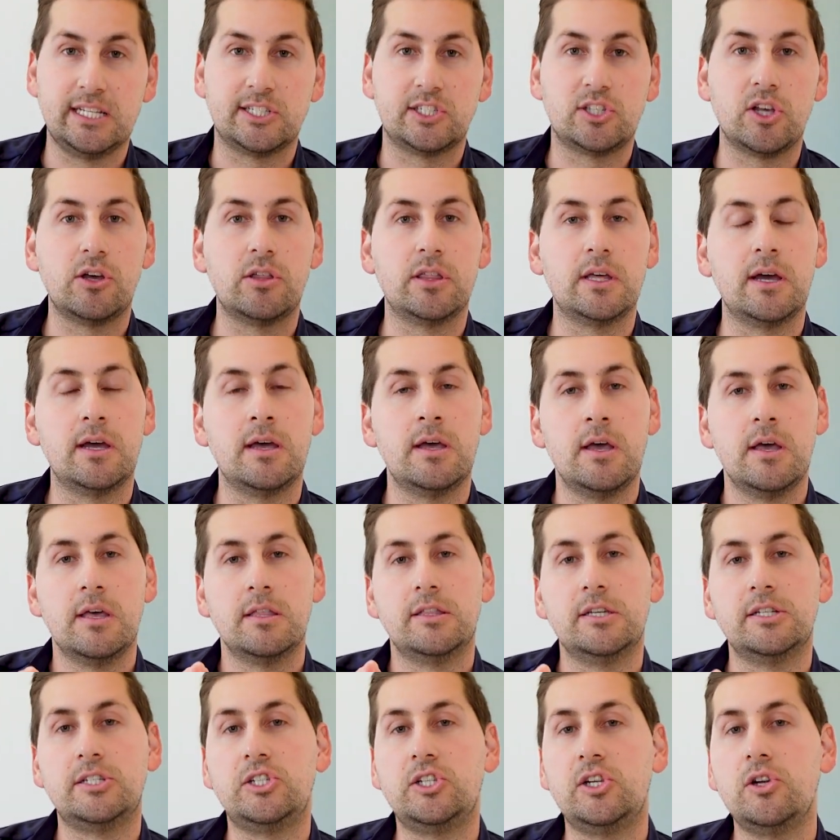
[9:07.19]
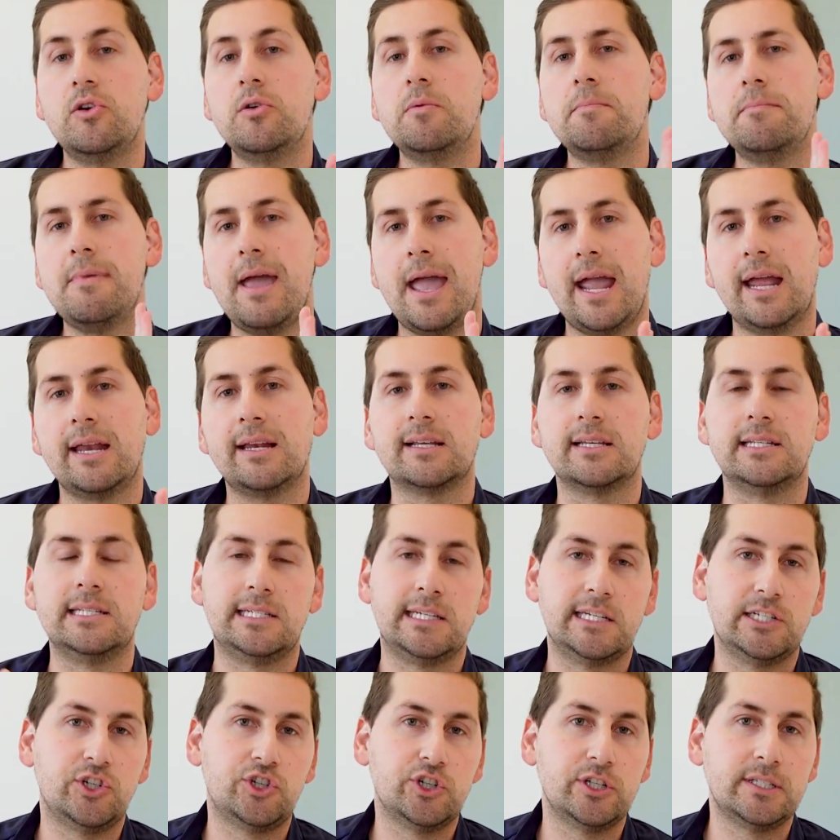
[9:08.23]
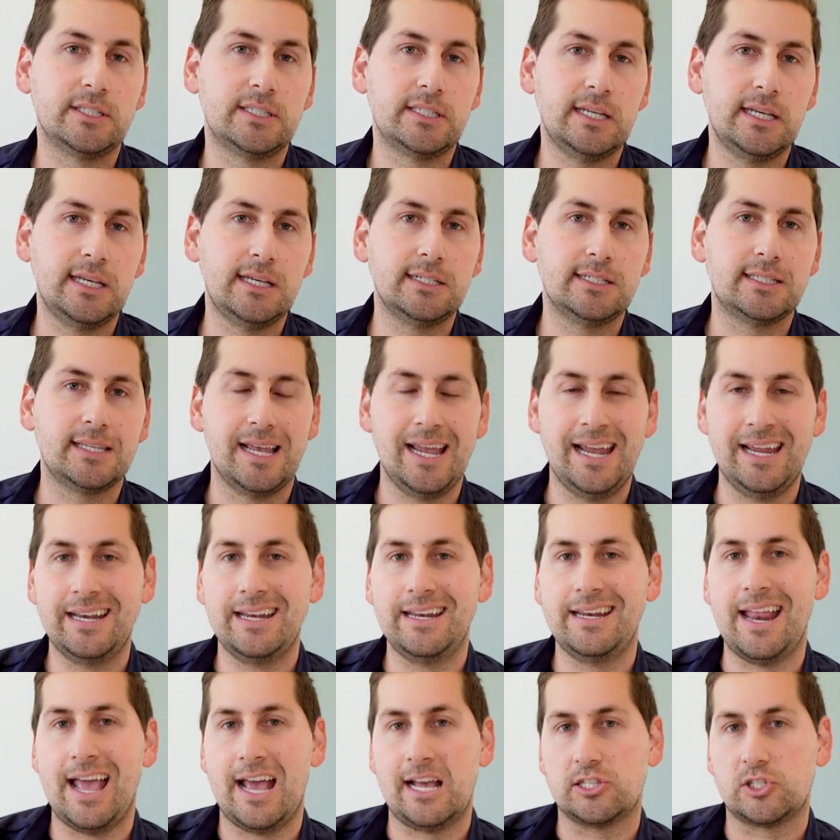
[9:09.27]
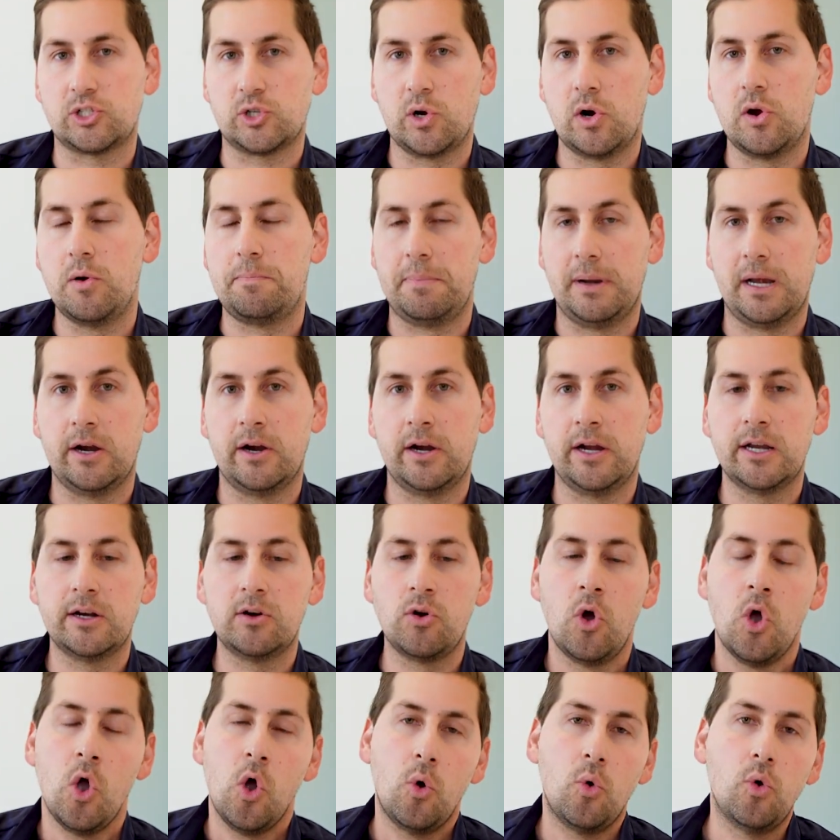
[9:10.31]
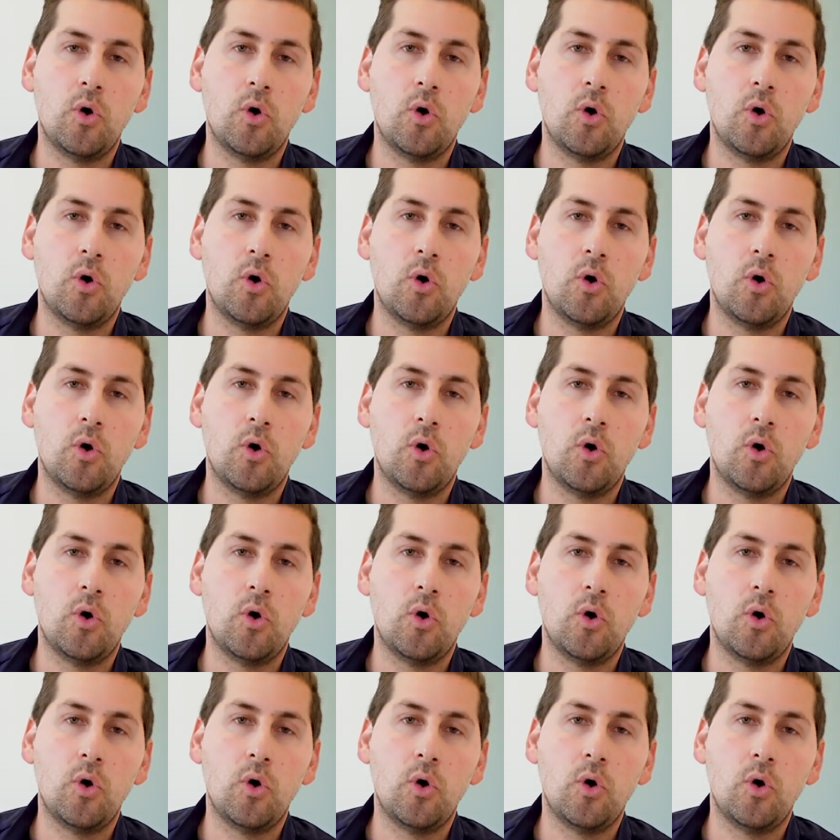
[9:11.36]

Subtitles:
So the two main contingencies in an escrow period